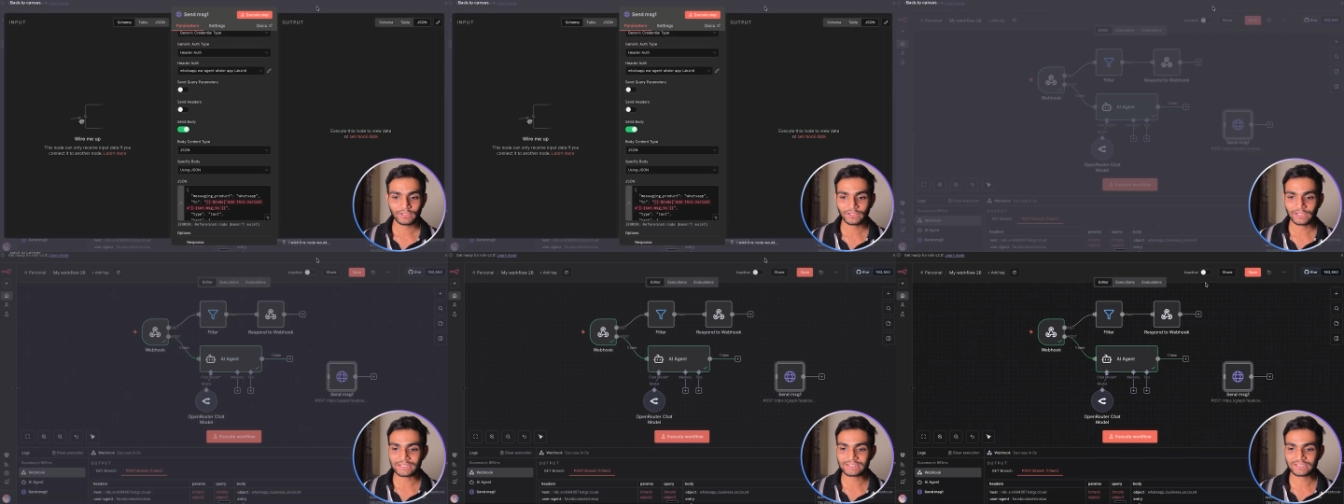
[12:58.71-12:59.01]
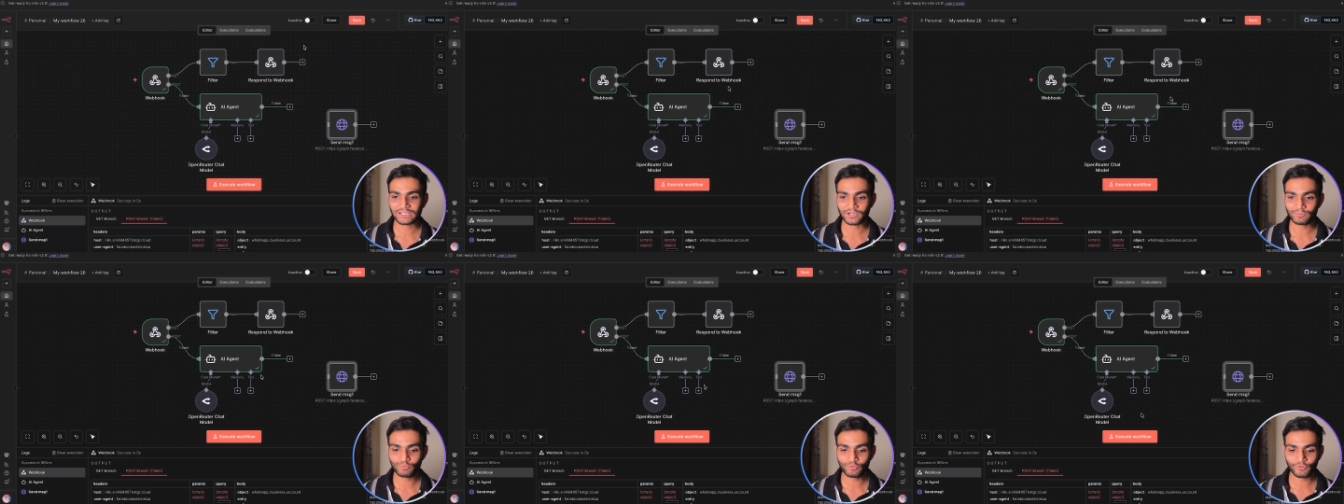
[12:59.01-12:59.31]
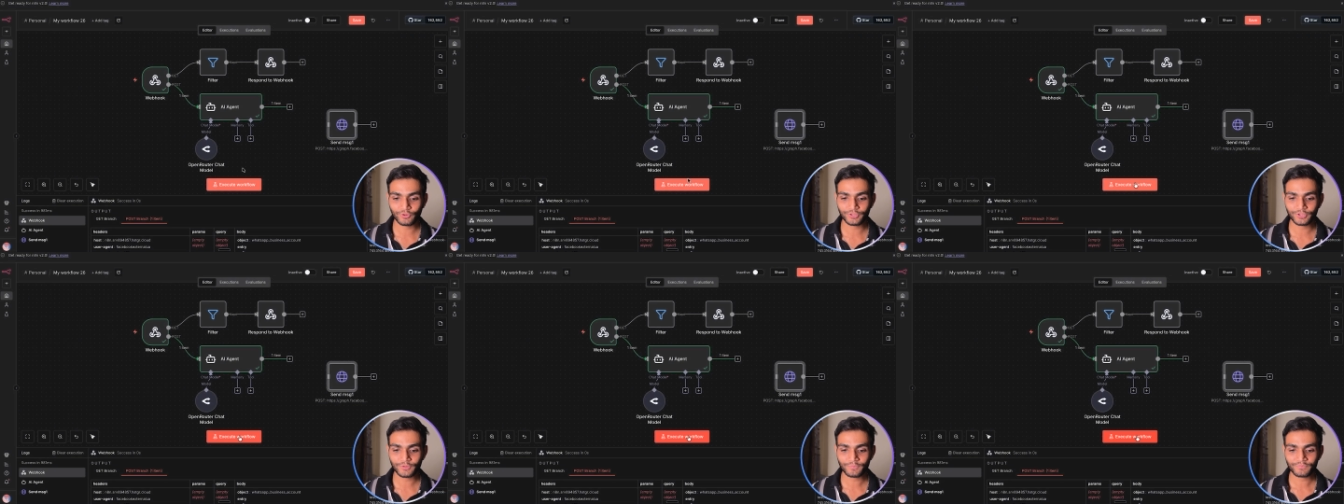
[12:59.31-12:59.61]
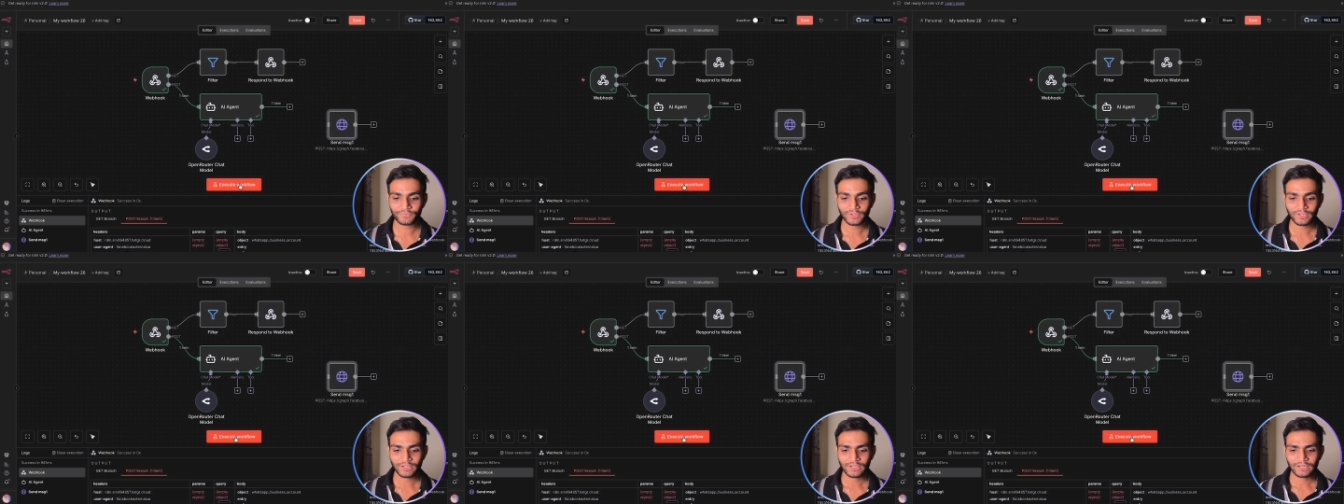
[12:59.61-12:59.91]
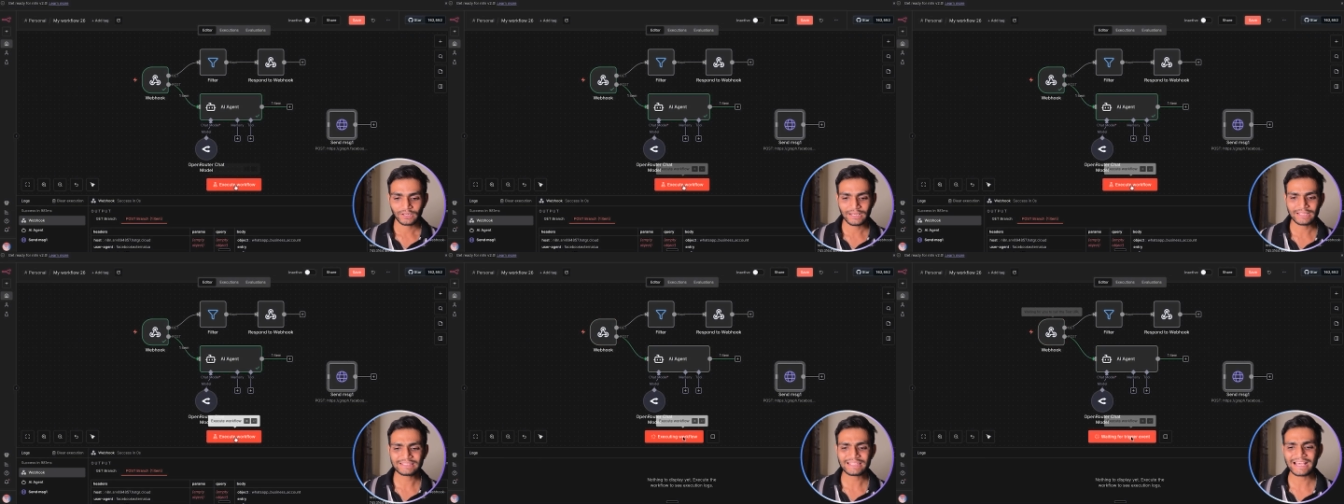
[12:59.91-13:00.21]
let's come over here
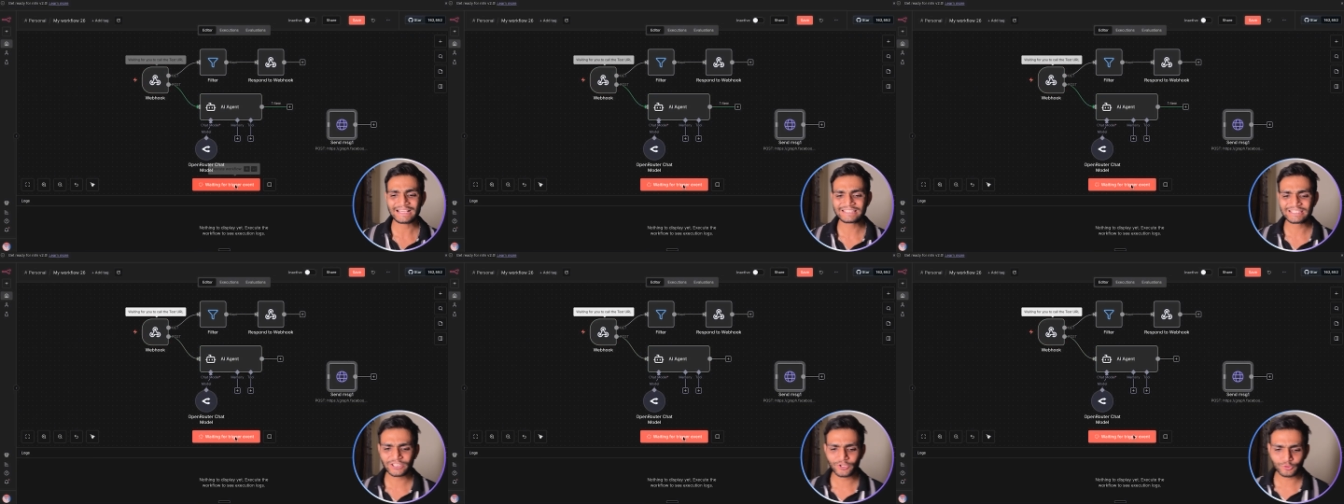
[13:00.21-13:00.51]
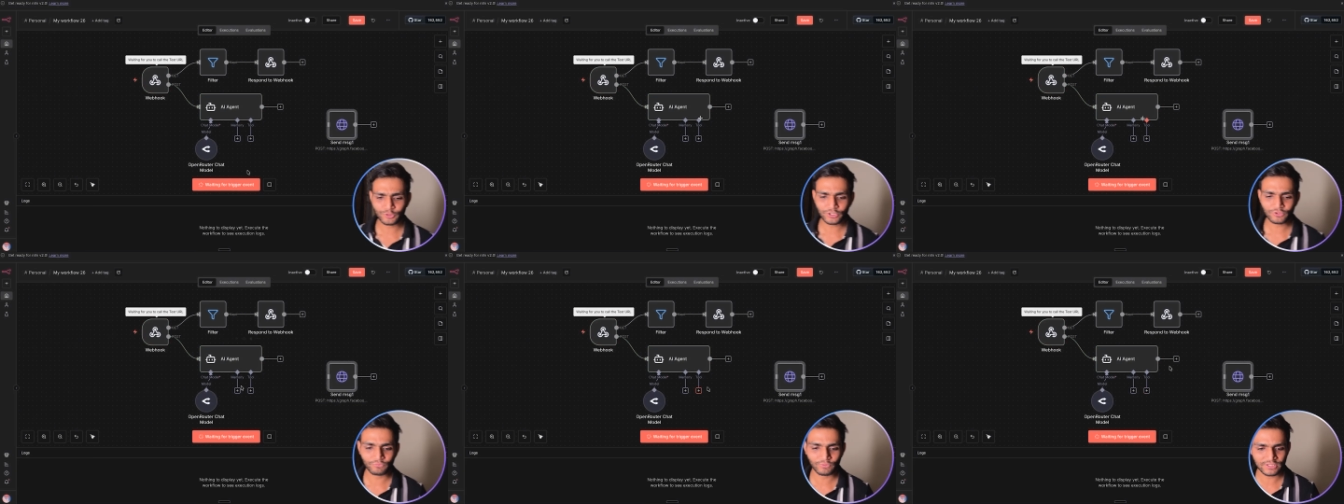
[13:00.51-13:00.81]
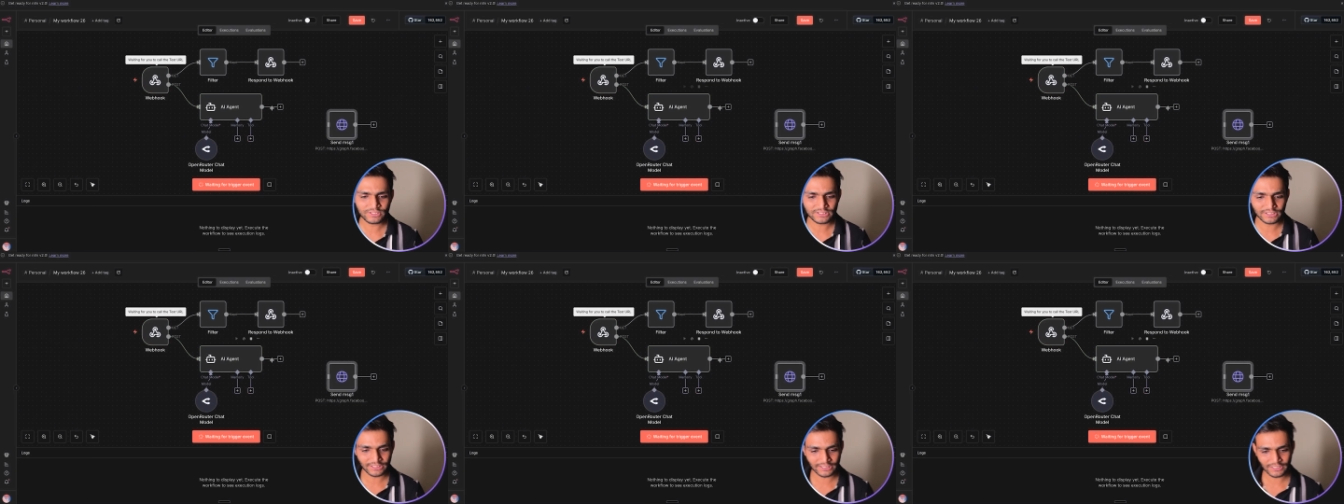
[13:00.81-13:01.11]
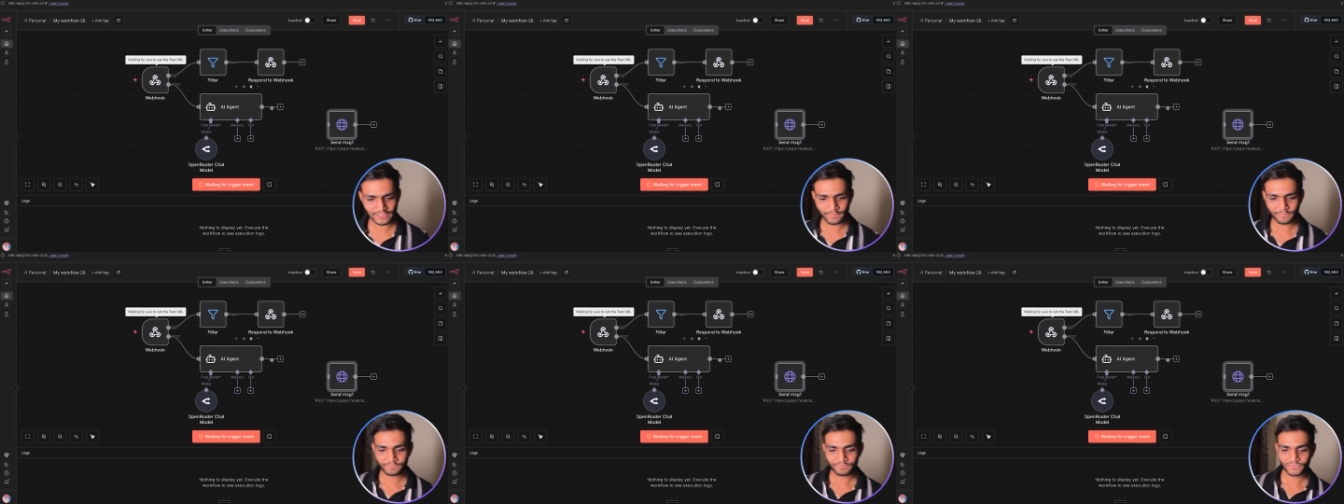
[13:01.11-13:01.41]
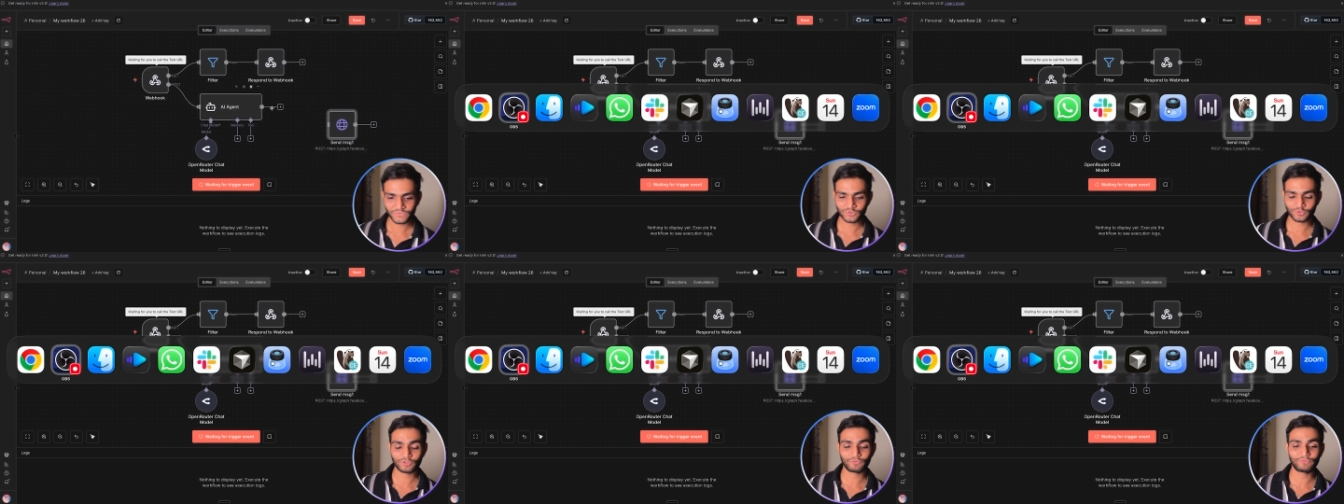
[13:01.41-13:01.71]
let's execute it once again so that